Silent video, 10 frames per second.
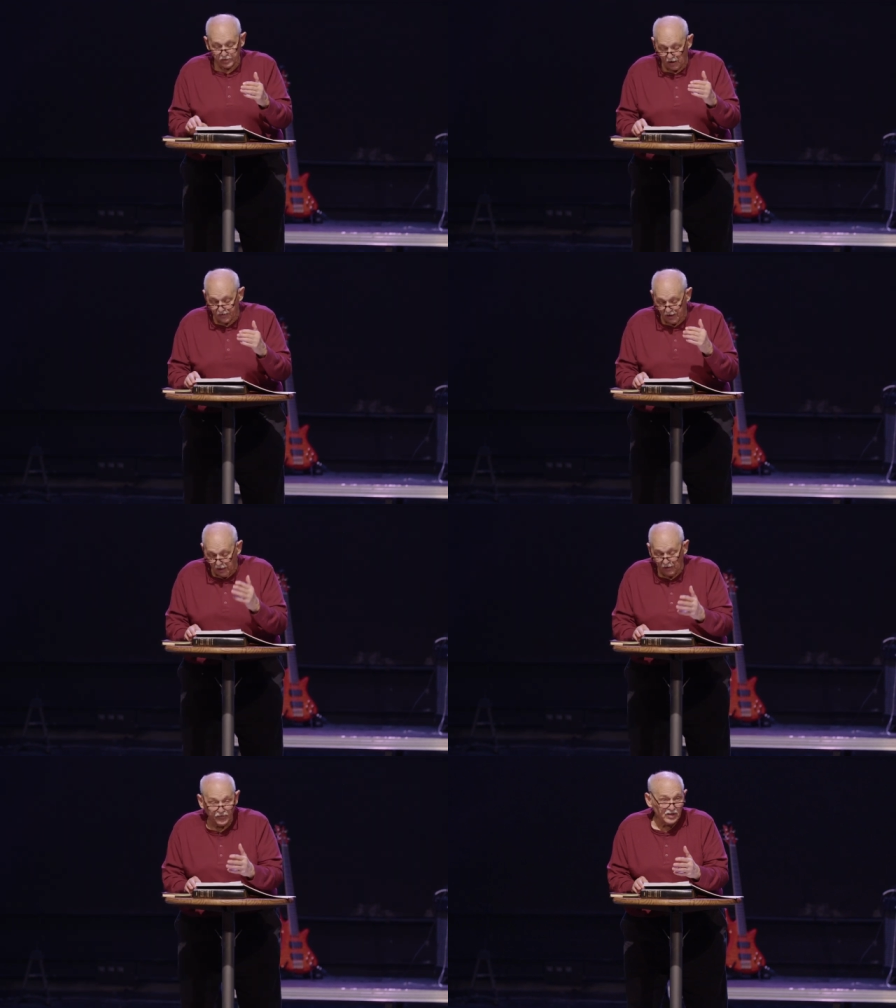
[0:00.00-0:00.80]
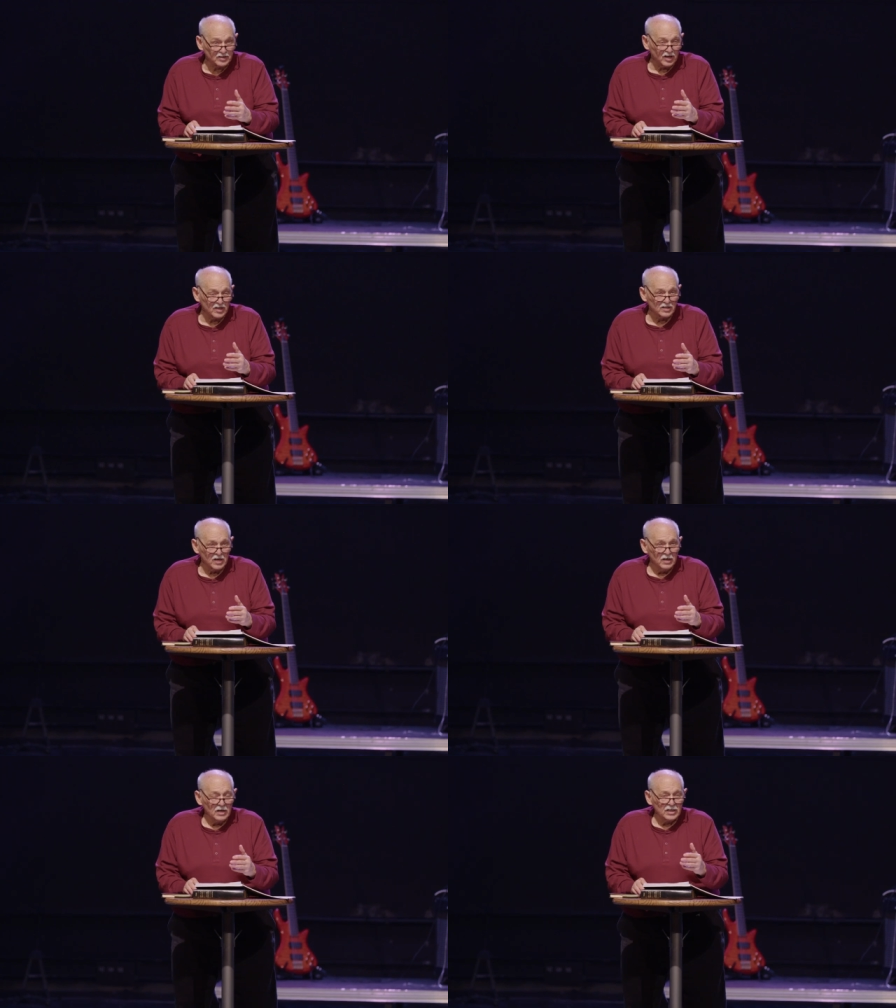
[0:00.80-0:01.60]
Now the NIV says,
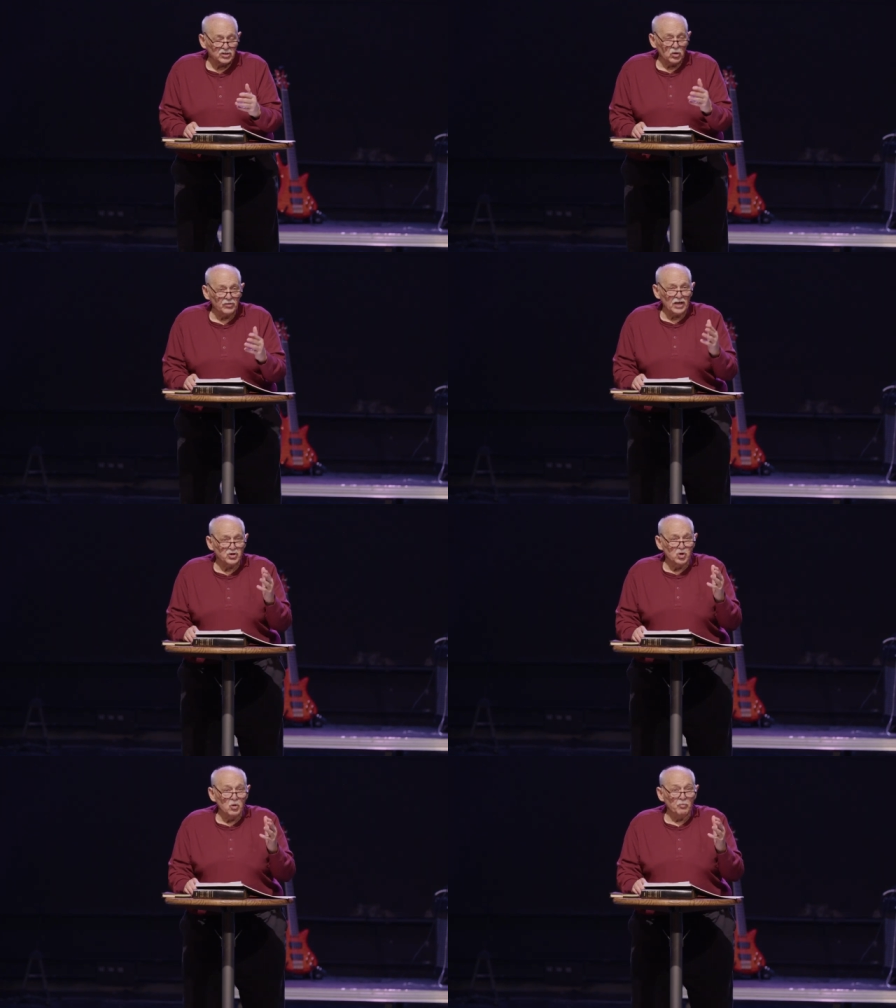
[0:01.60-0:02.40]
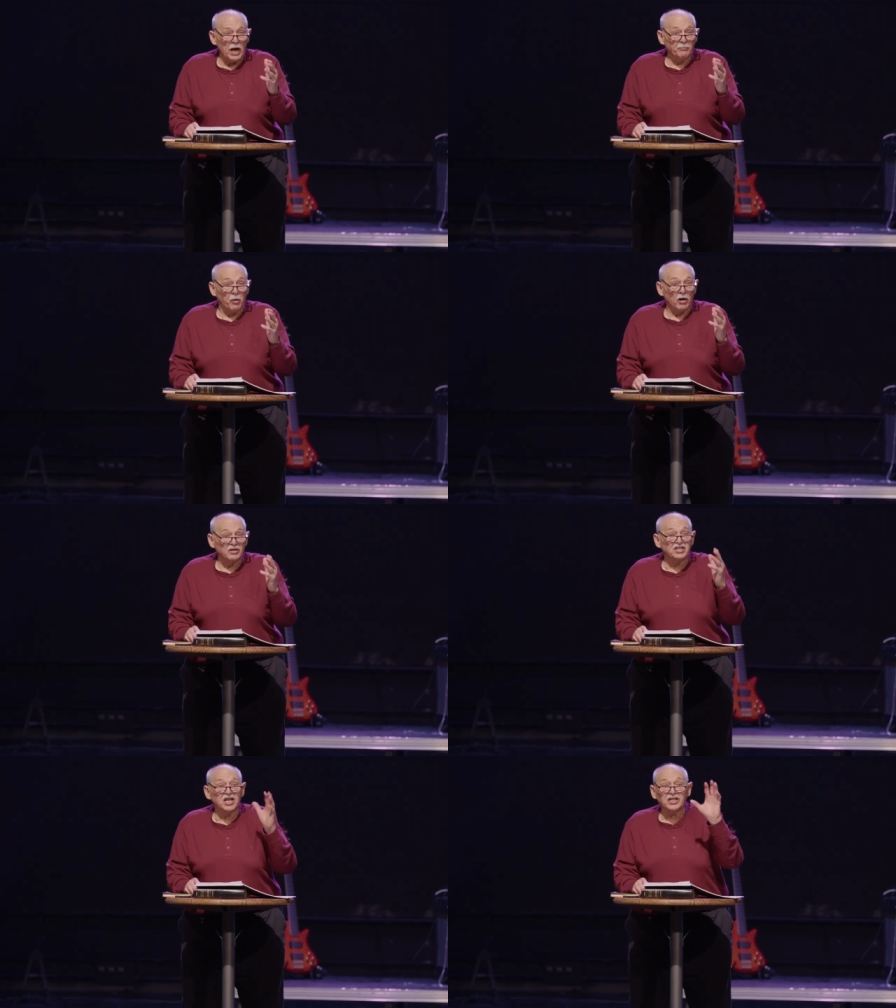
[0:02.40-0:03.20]
so that you might
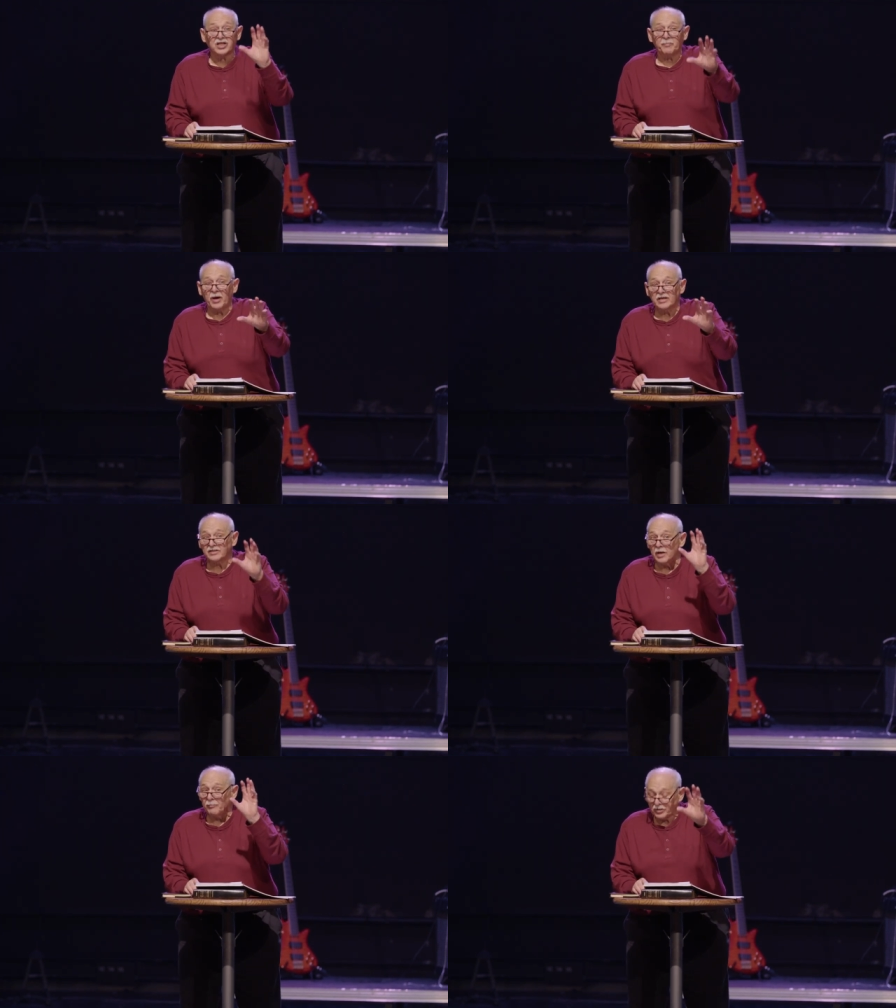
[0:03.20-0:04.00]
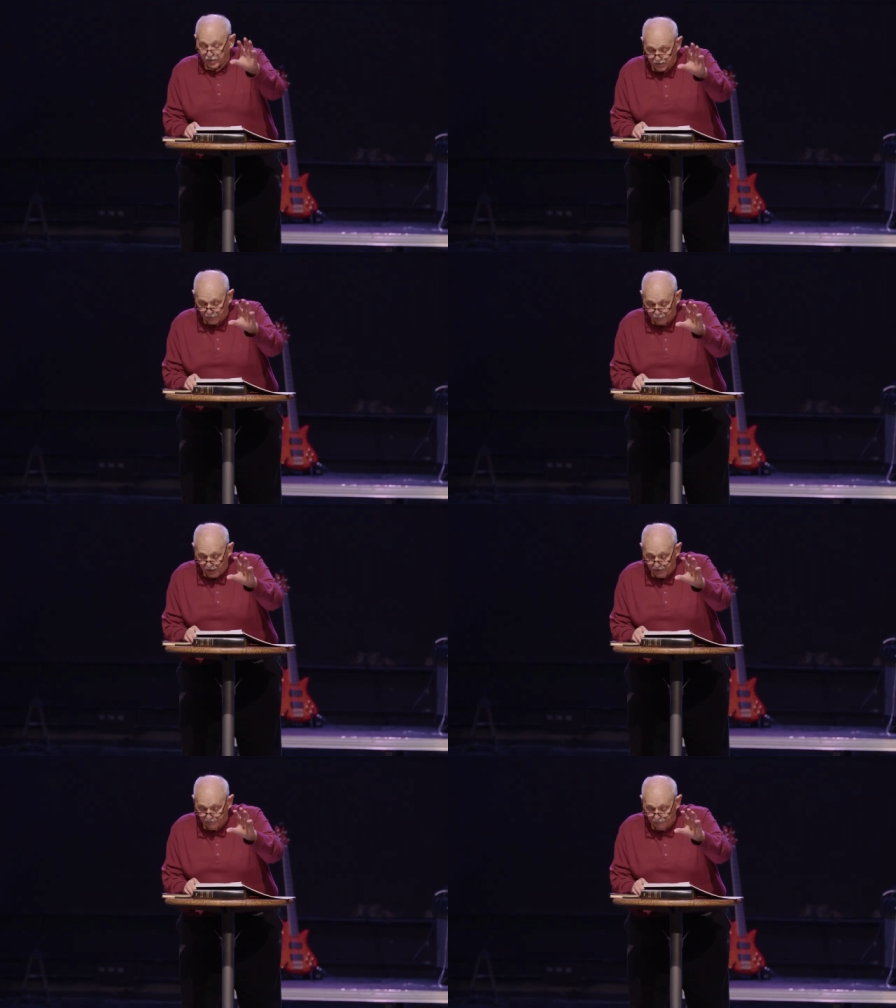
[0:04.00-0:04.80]
participate, say
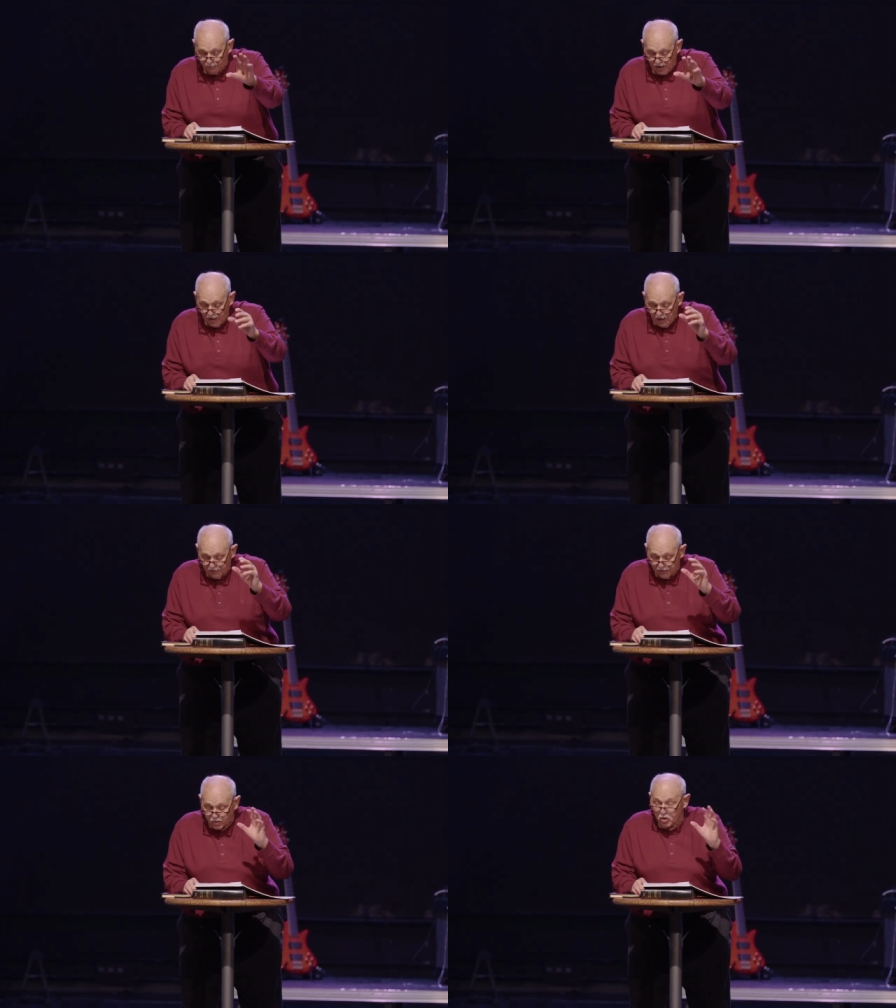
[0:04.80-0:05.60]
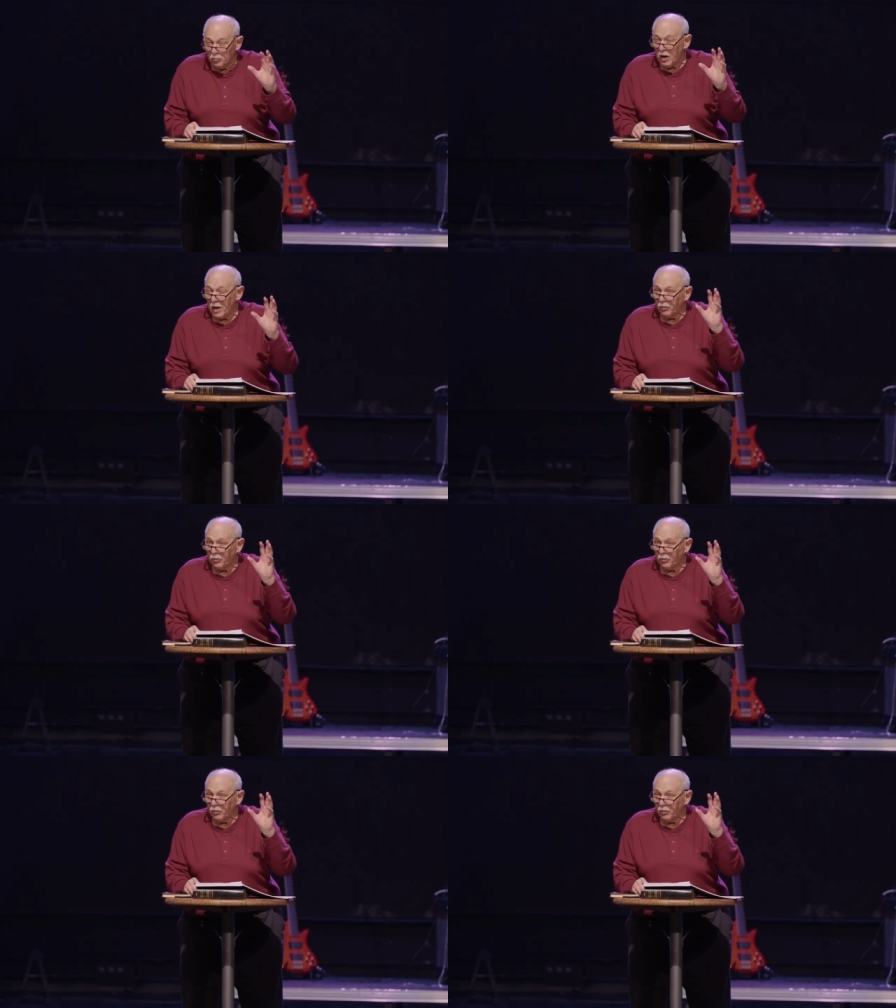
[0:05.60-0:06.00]
participate, that you might